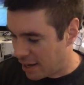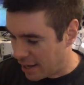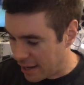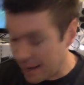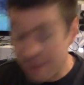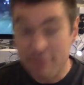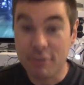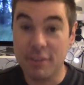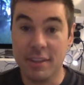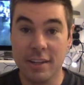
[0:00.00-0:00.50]

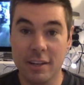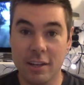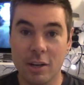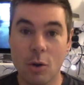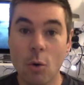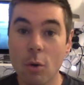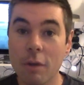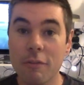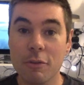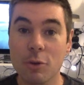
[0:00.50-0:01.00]
everything, like
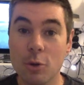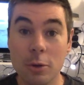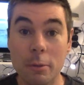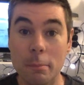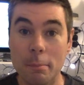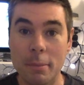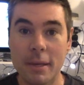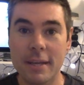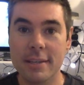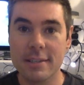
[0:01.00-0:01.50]
all of the
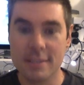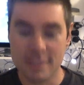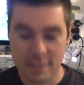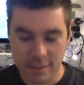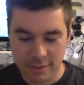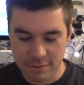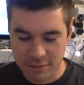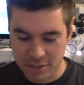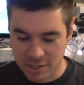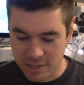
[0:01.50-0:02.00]
good bits
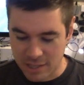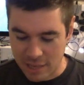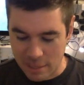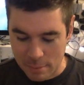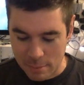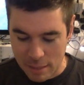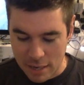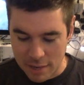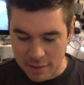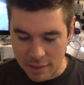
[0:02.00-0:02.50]
that have just
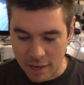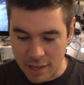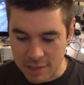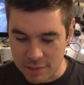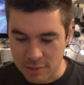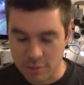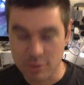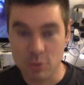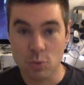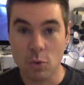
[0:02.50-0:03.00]
come out in the last
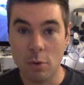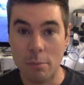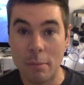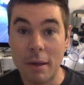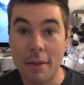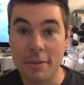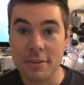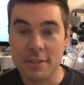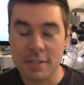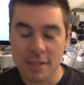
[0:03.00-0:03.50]
sort of 12
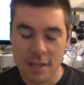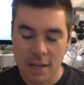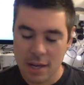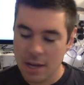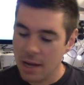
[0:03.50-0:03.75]
months.